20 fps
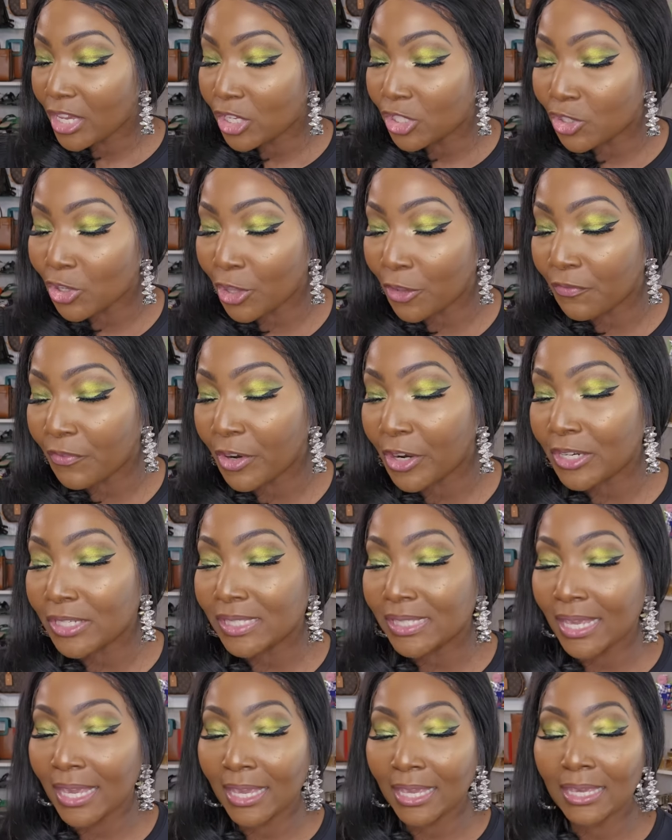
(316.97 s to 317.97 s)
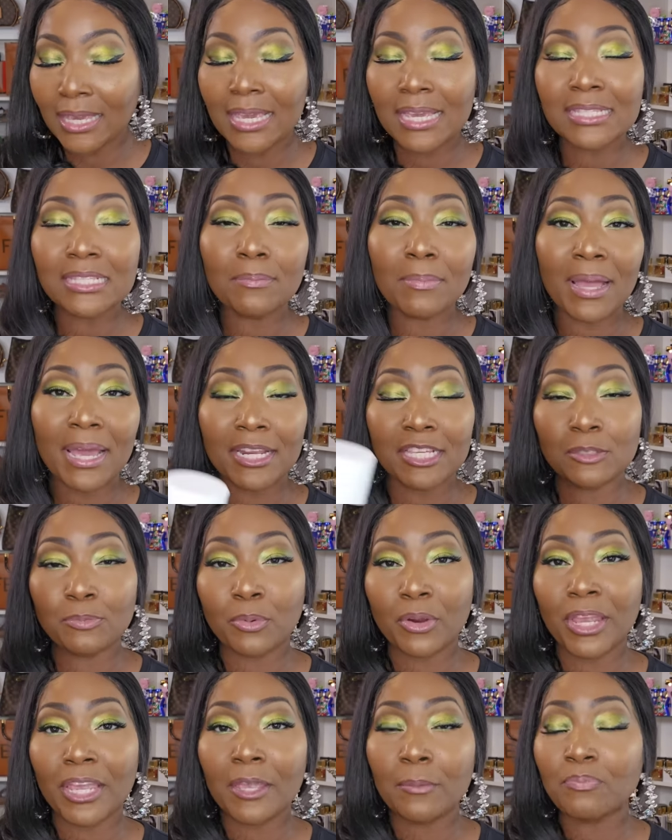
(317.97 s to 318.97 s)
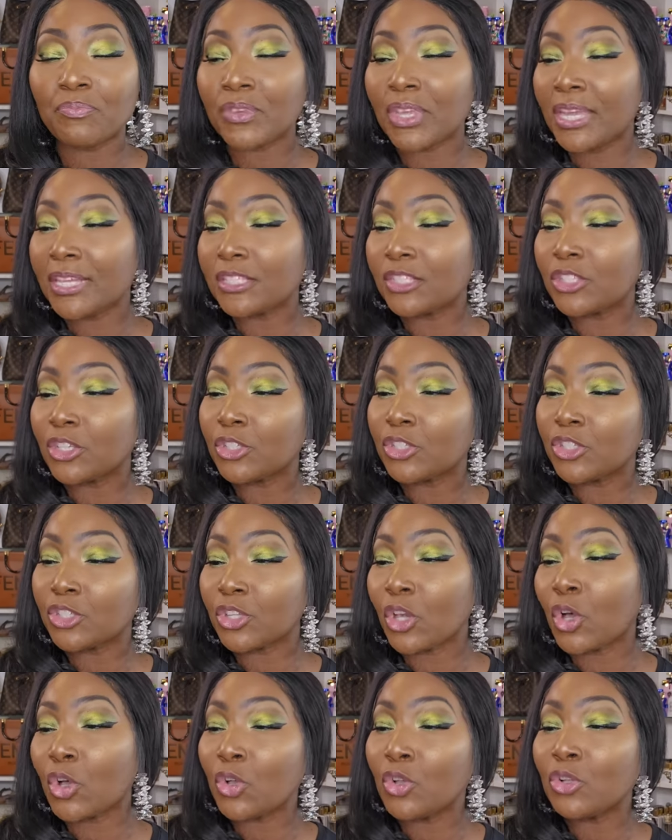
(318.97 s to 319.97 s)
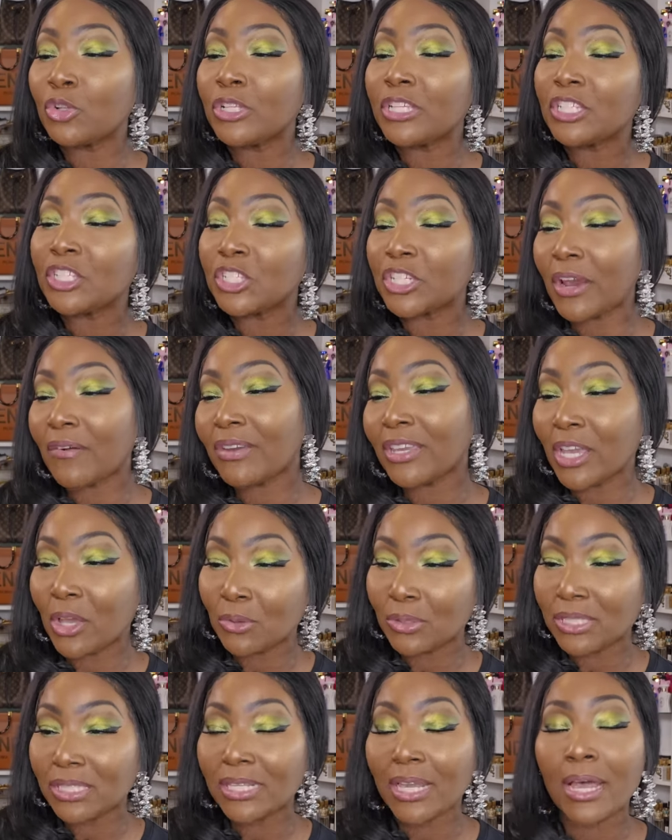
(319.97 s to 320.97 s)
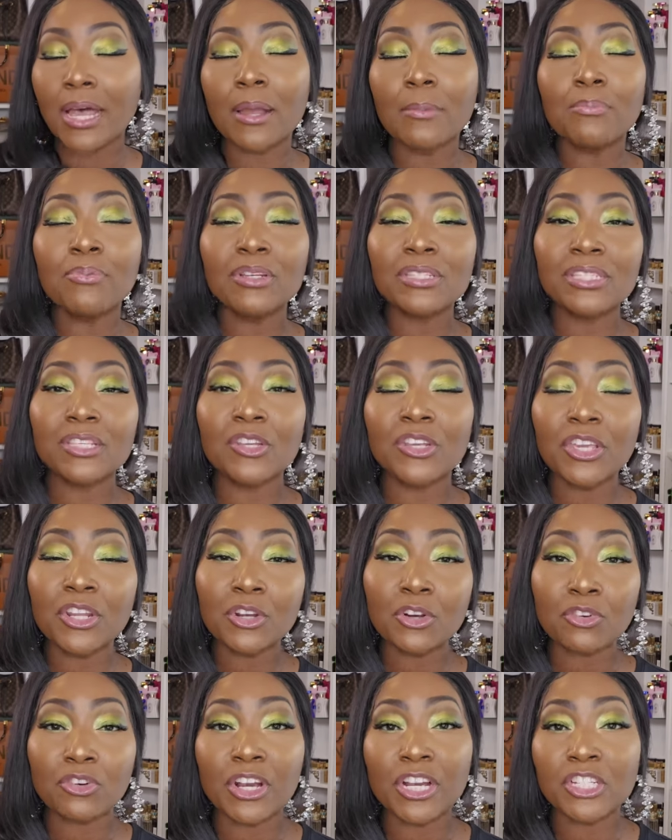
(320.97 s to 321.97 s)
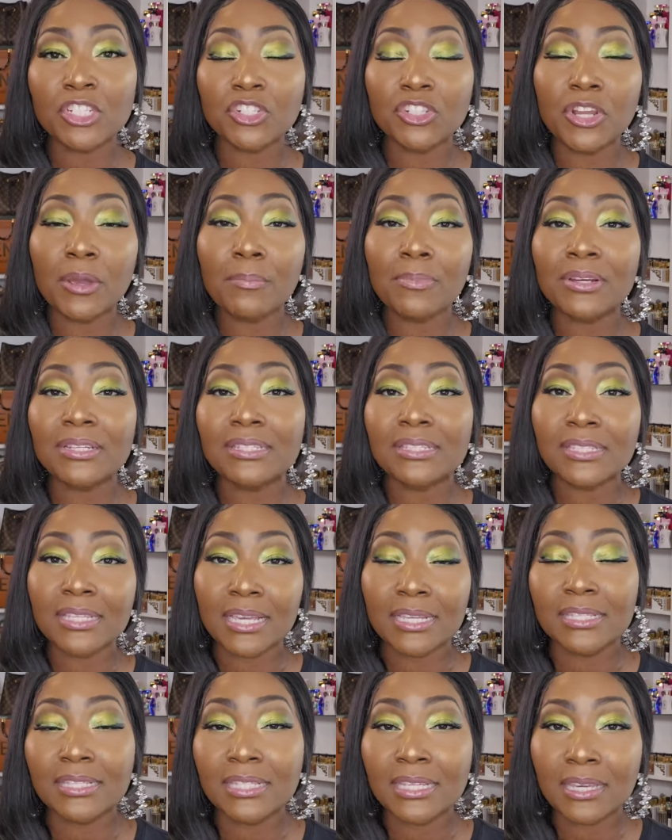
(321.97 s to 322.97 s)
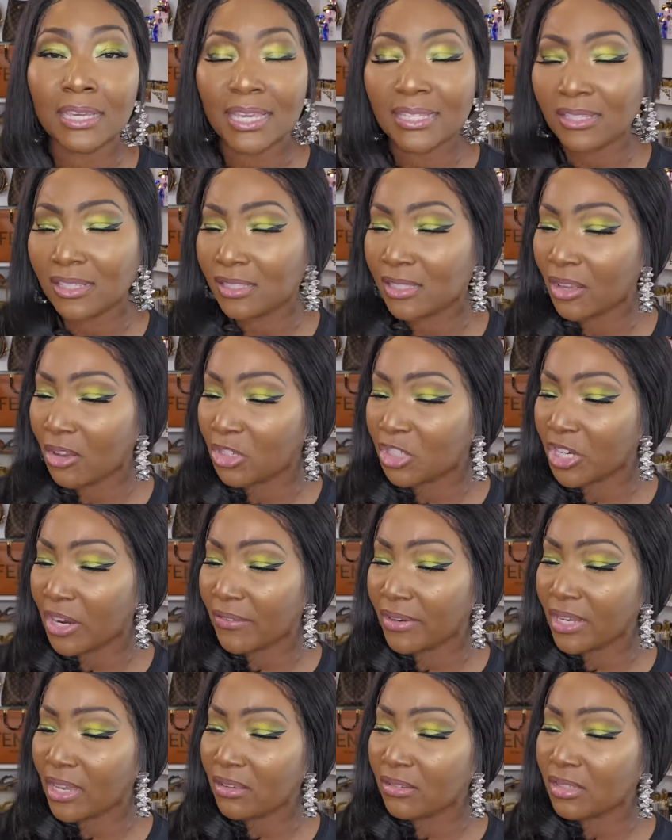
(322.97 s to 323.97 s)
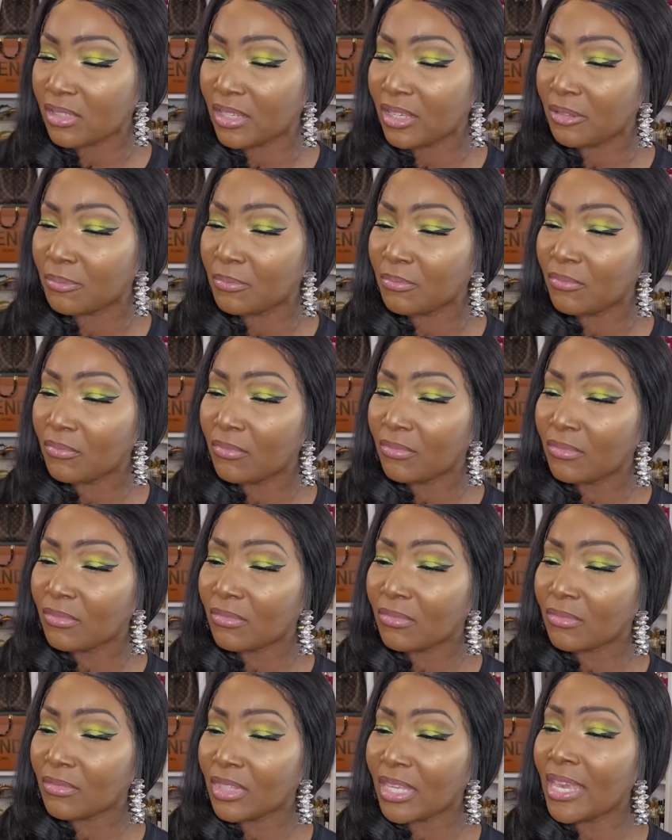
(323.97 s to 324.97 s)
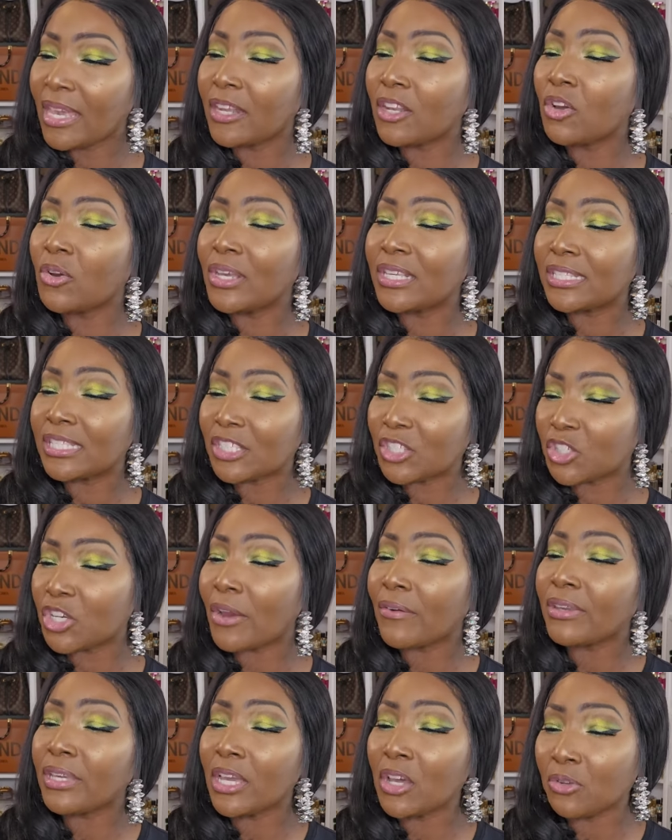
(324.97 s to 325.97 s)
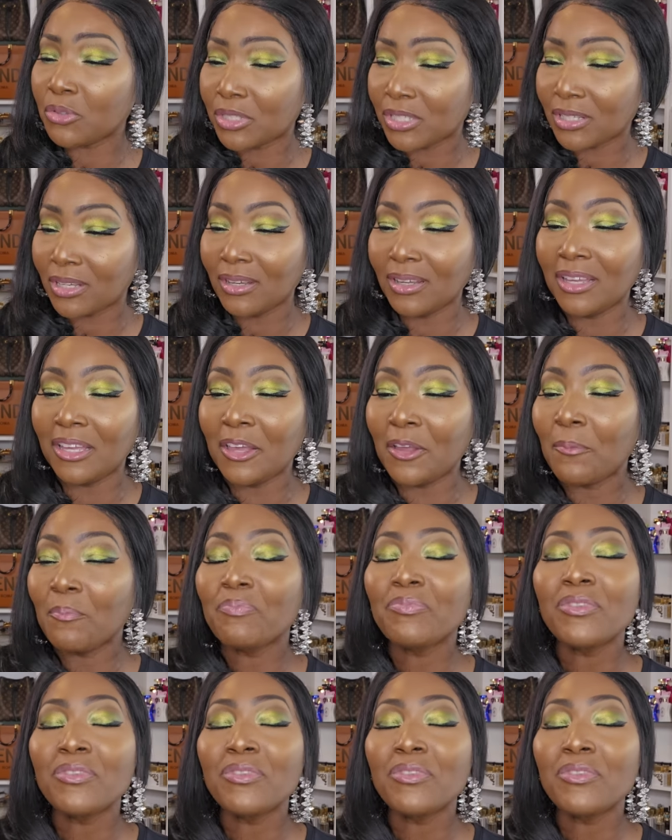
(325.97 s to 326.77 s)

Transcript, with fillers: So the first thing is a body spray. It's the Sol Cheirosa Brazilian Crush number 60. Is it Sol Cheirosa? Yeah, no, it's Cheirosa